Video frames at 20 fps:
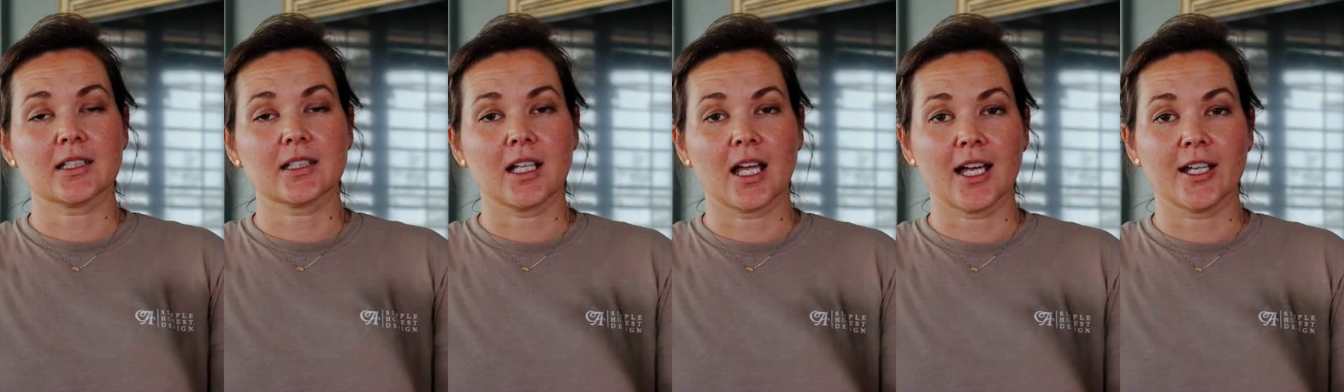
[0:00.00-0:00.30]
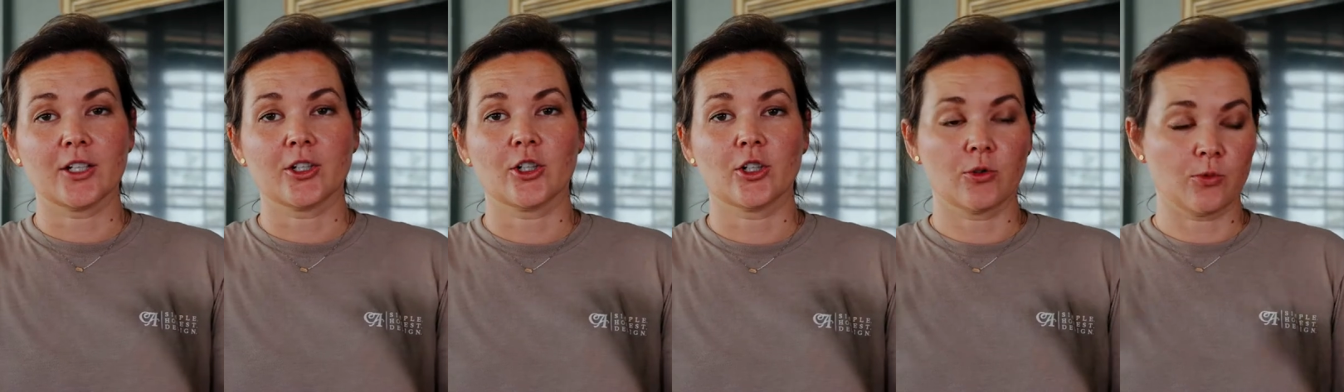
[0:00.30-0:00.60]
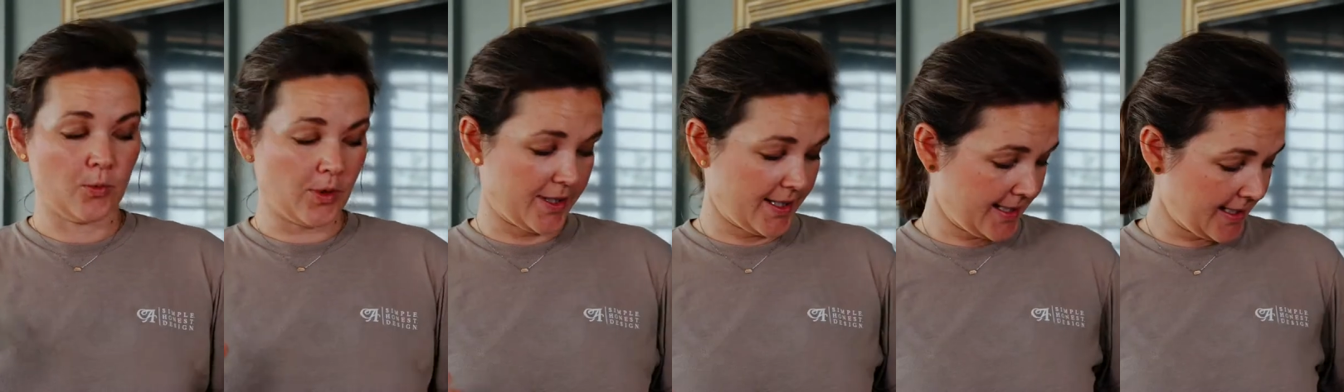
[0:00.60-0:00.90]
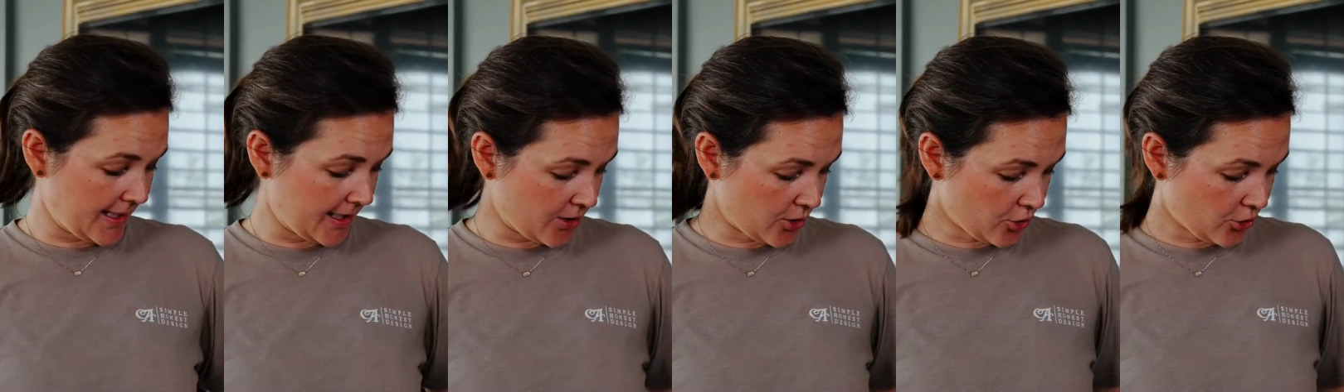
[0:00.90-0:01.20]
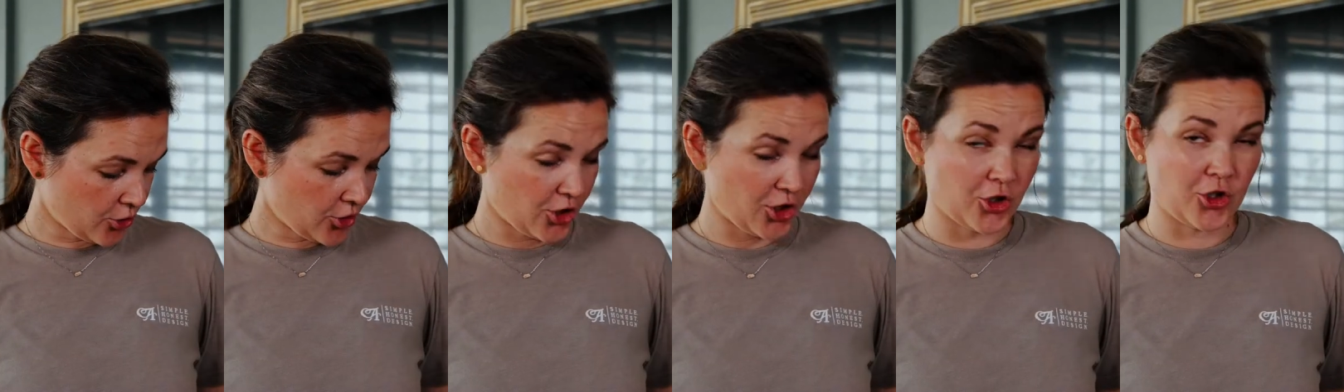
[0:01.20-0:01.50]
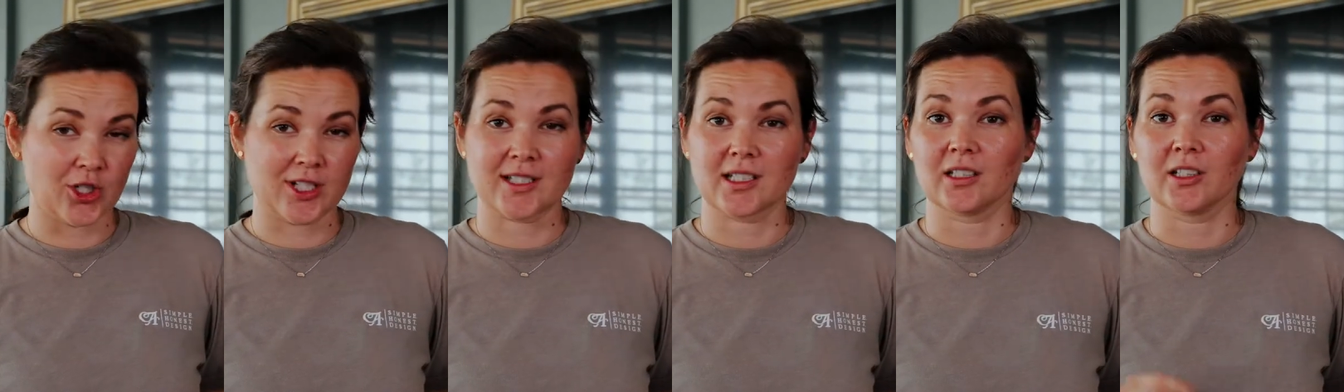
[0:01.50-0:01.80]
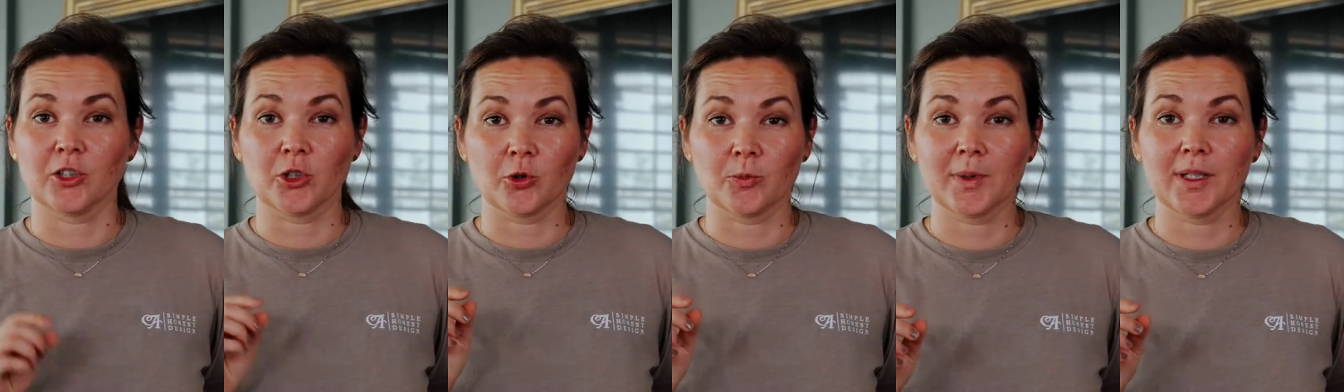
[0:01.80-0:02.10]
liner with scissors, just a
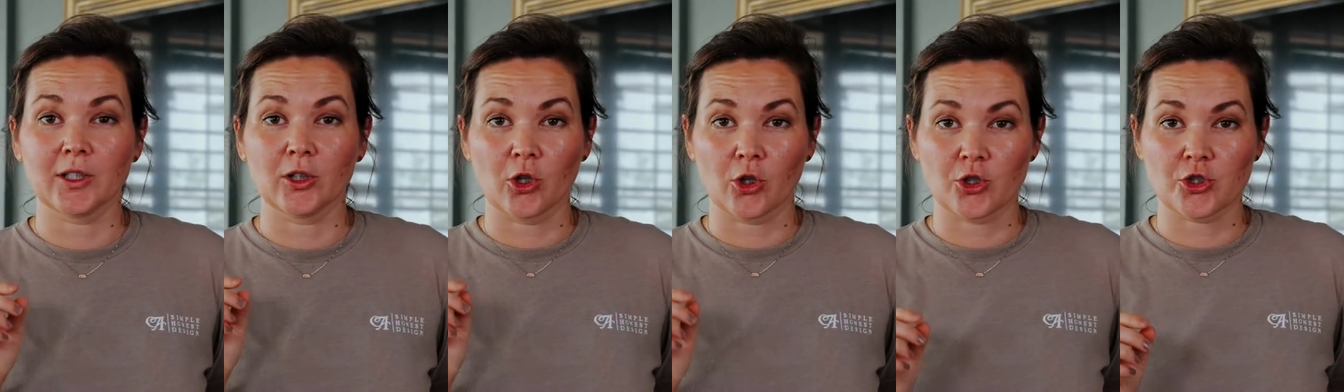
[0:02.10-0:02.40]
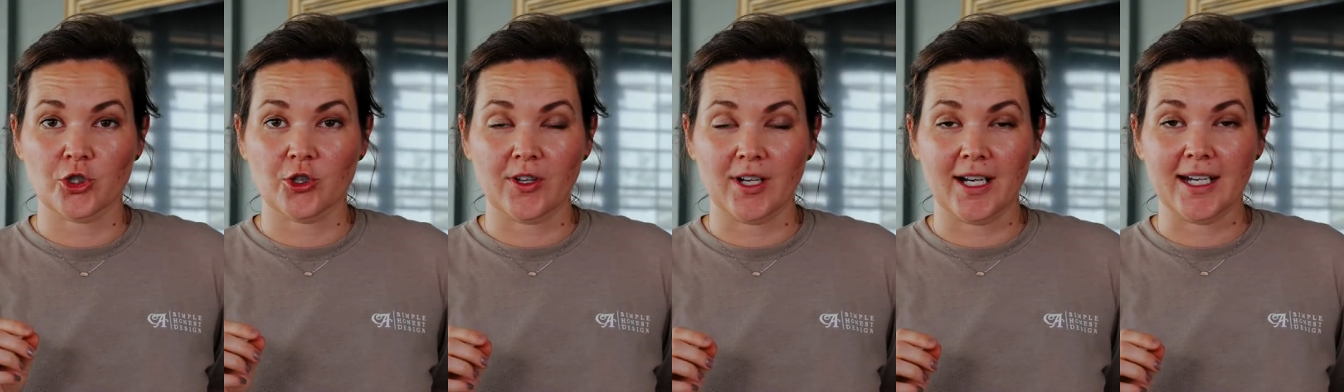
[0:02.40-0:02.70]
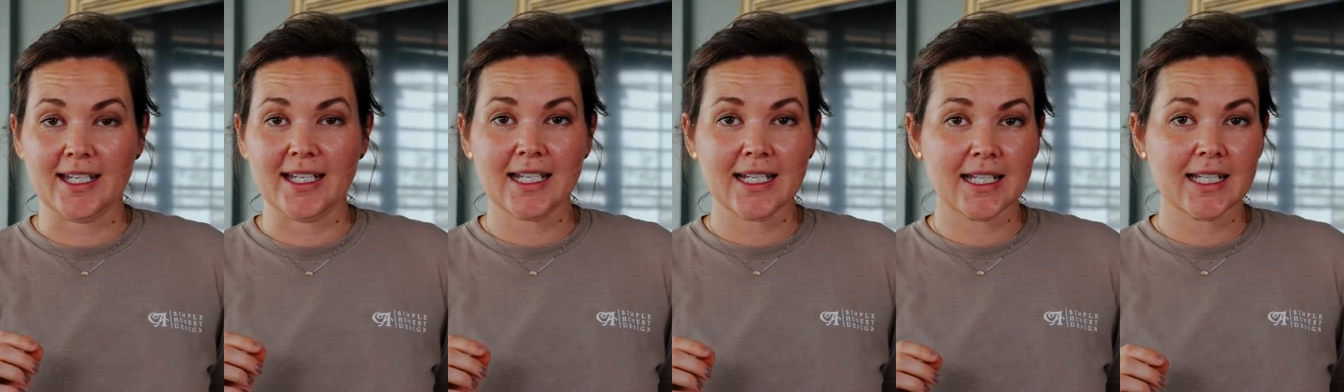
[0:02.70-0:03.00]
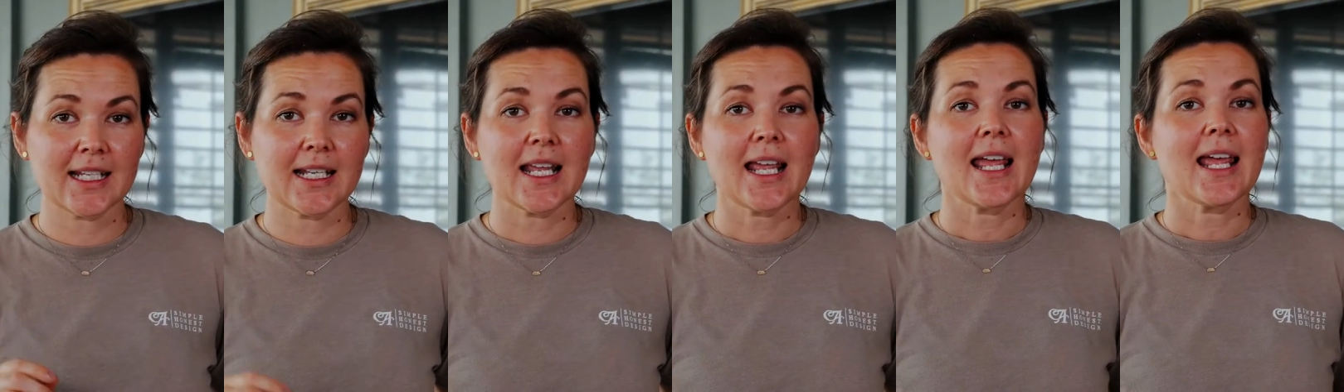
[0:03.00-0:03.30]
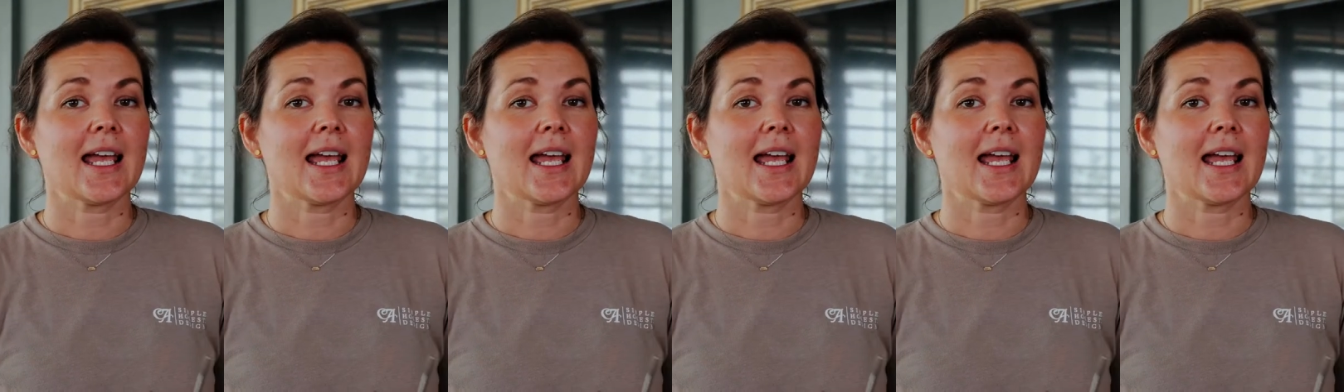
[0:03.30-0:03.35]
little bit larger than I needed,